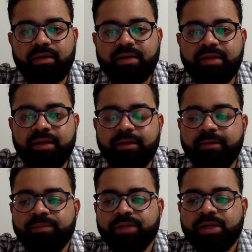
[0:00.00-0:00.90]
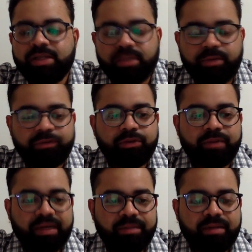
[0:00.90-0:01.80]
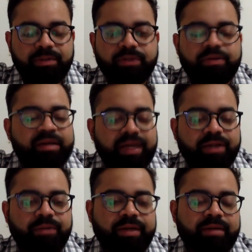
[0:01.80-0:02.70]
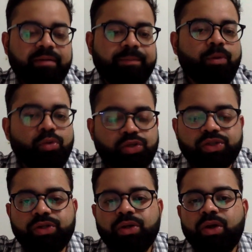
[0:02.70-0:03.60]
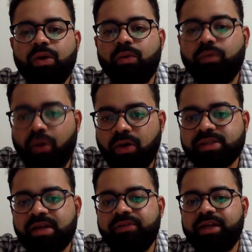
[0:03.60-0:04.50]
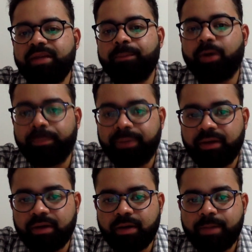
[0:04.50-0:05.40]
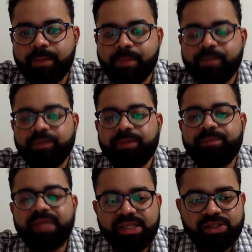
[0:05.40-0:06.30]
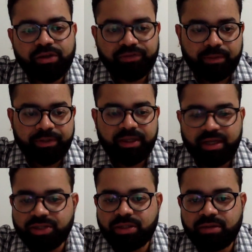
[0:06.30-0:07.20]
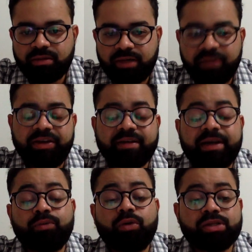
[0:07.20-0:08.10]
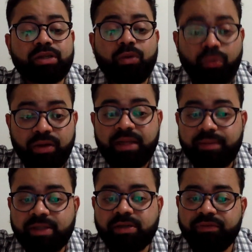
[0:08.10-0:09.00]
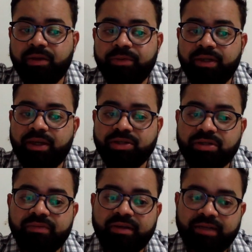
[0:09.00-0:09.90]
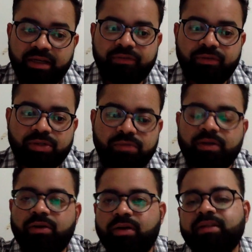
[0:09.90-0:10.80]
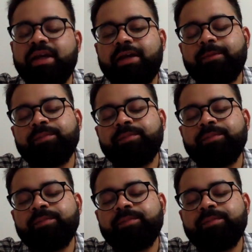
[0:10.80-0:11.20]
I think some of you might be able to relate to it, post was a very popular means of communication. In fact, it was the only means of communication when telephones were not there.